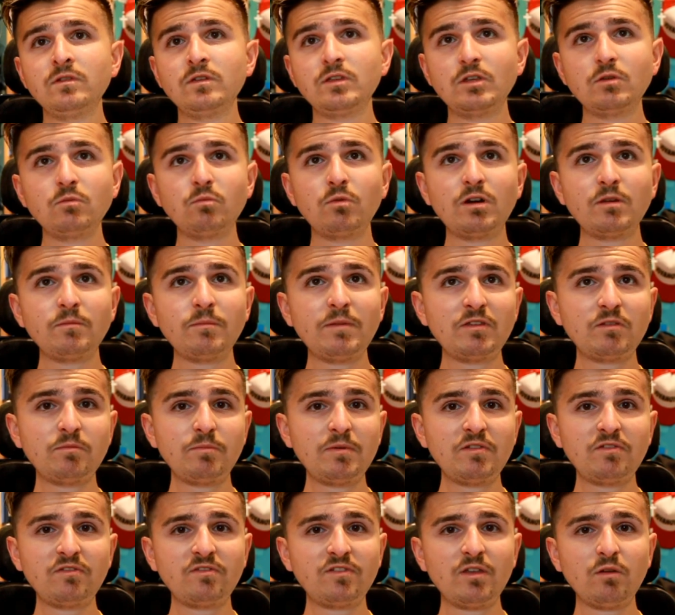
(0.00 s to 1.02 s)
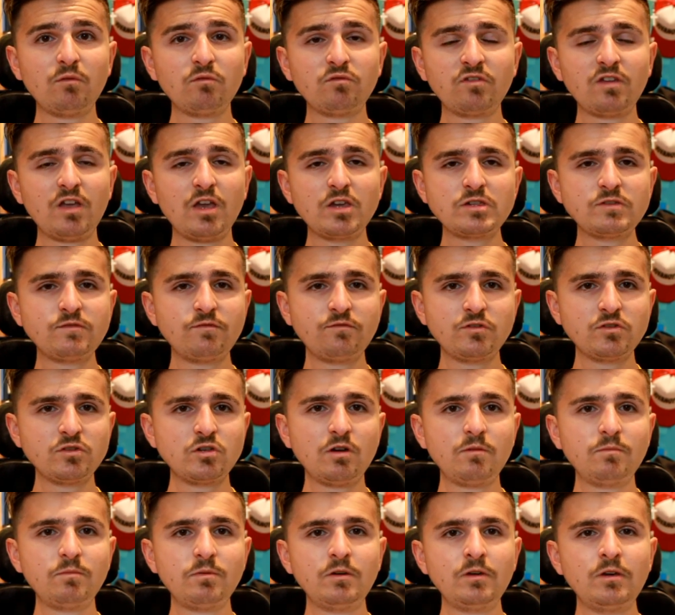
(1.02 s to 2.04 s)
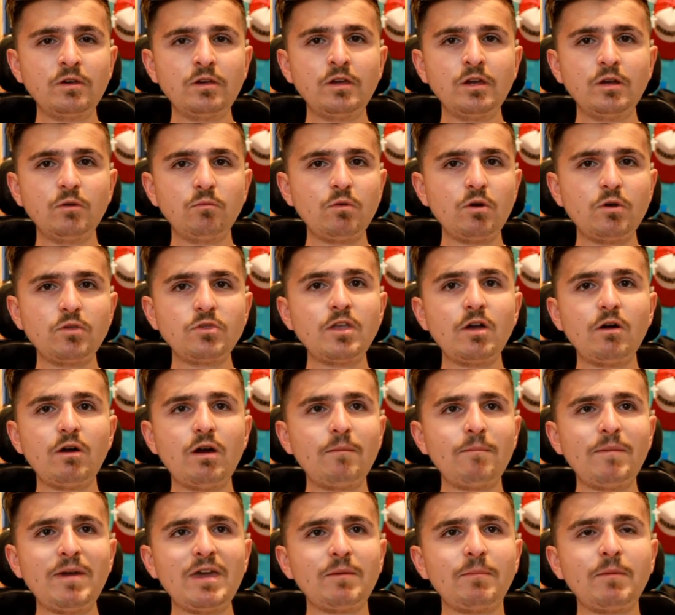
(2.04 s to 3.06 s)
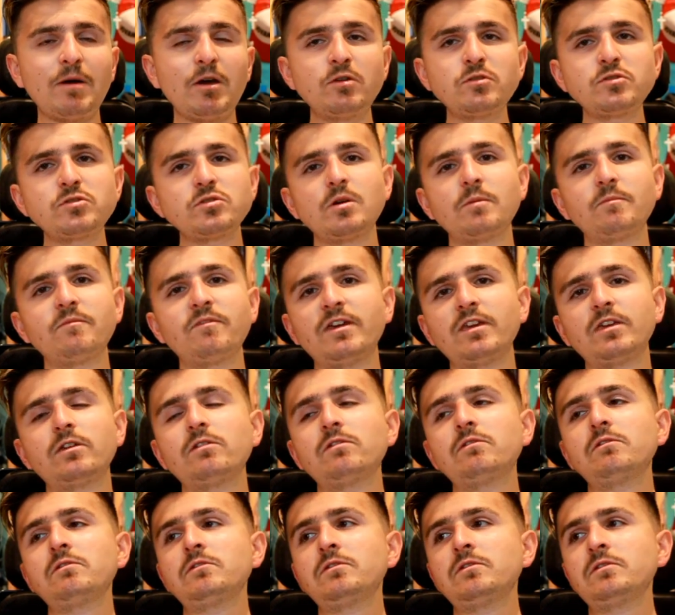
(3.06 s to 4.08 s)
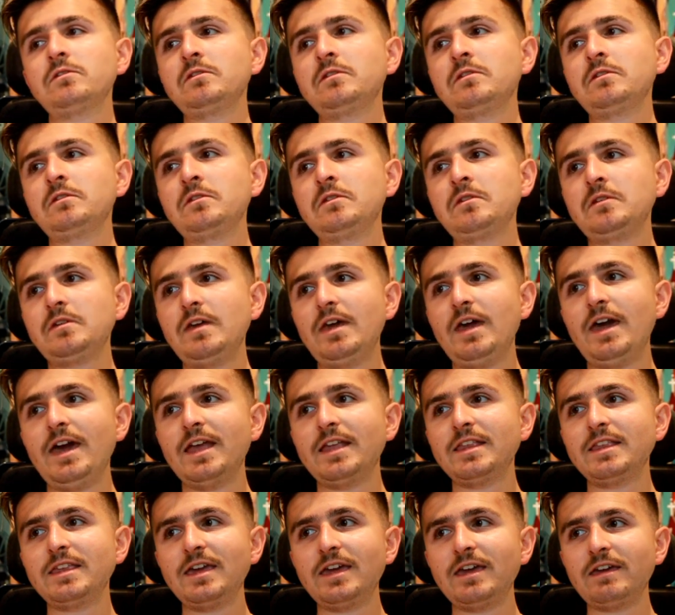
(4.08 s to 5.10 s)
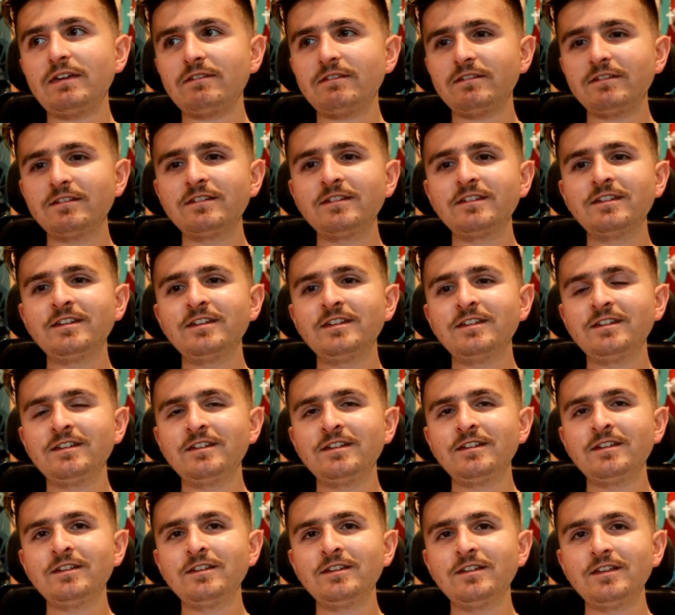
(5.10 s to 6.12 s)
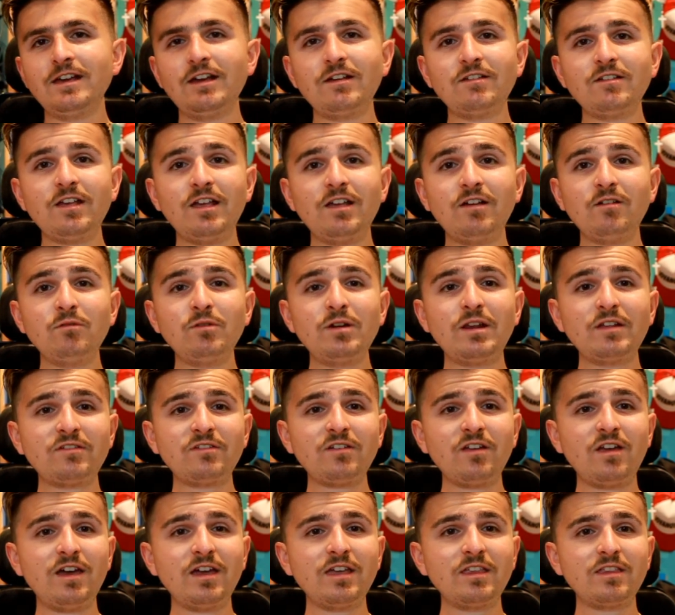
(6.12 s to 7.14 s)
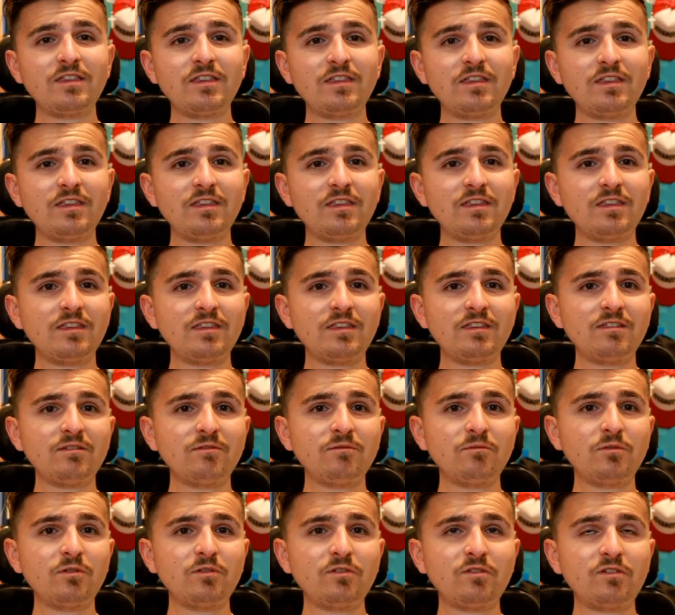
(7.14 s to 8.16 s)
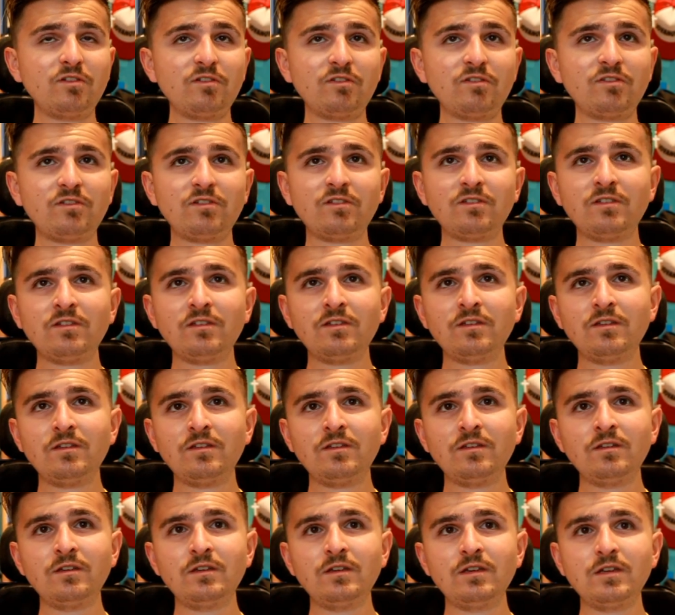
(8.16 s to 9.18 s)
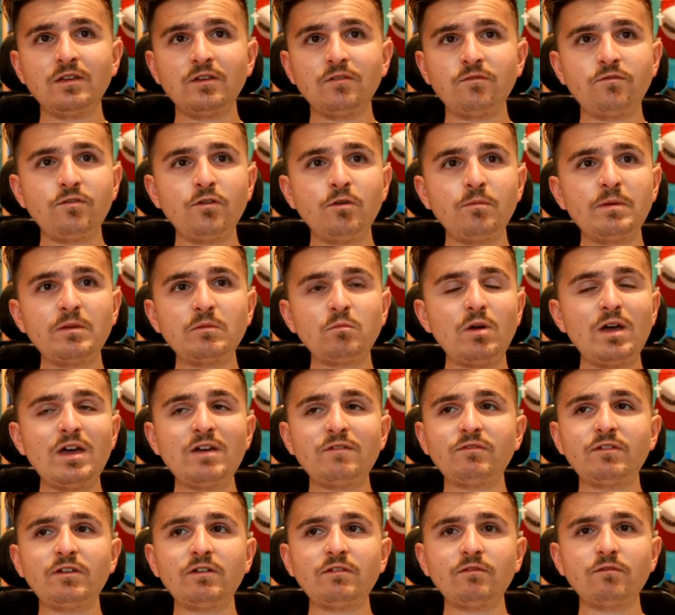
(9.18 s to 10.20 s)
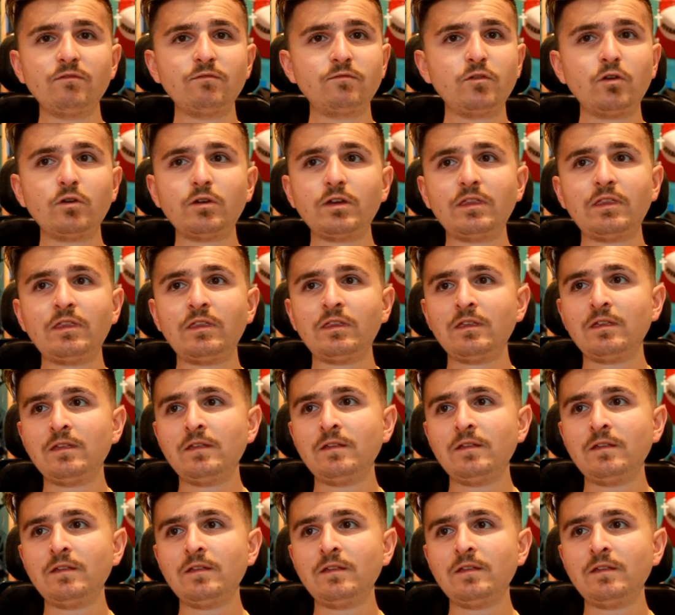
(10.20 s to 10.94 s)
You wanted me to be still searching for a job? Or no, I'll make my own job, thank you. And yeah, all I started was just filming whatever, vlogging.